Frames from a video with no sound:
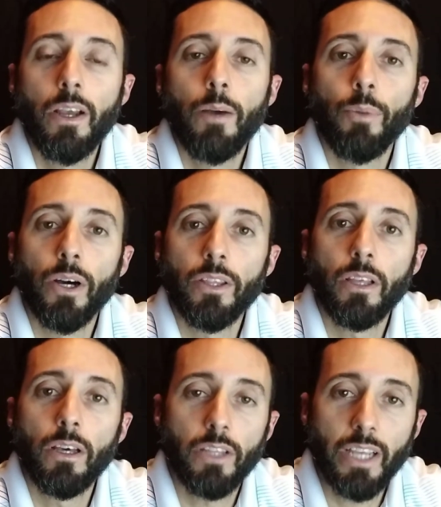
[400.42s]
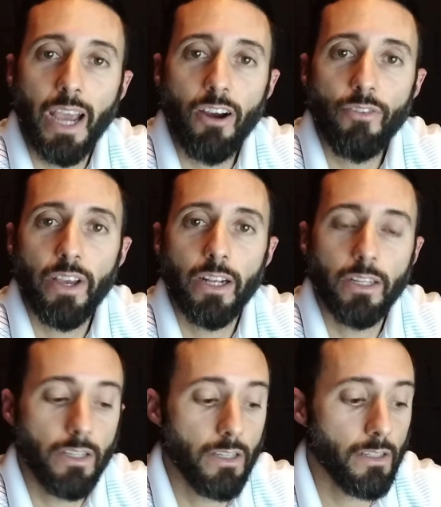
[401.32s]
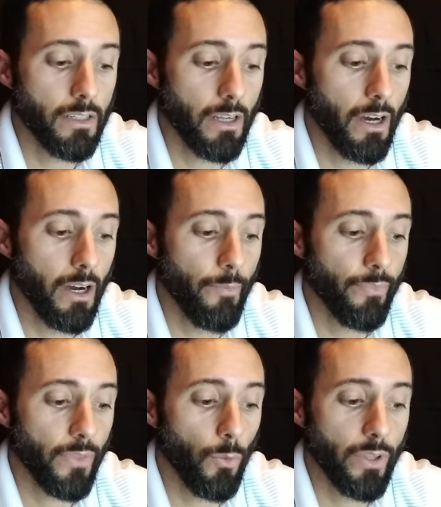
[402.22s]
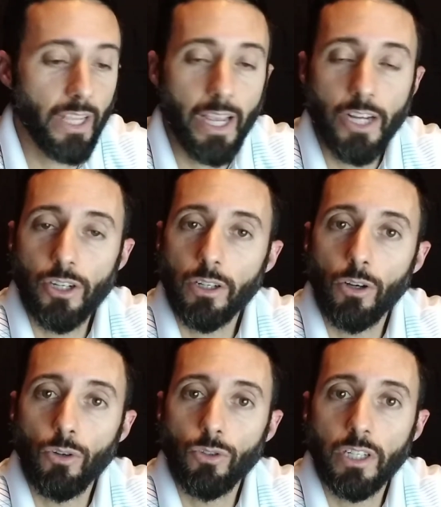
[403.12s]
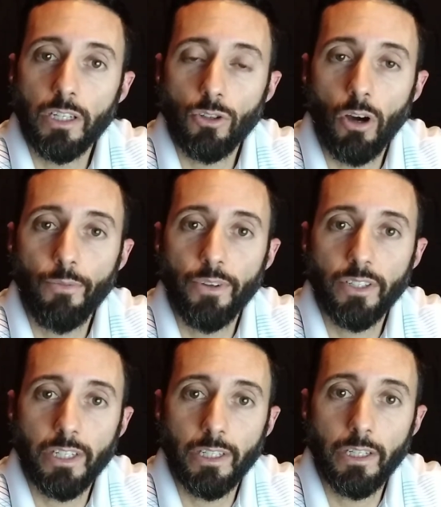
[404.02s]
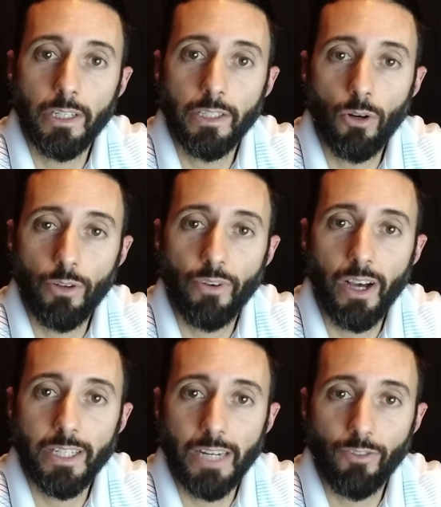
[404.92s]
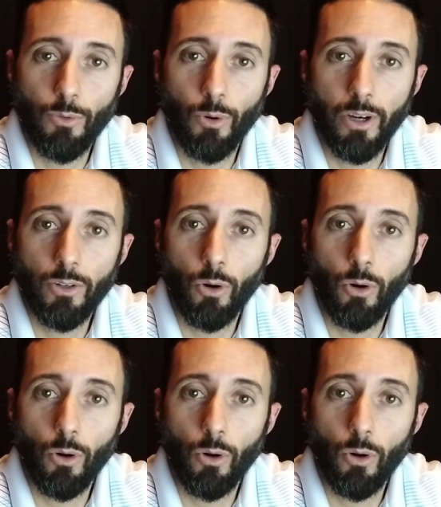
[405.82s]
But the caravan is when the agent goes to his office and he notifies everyone,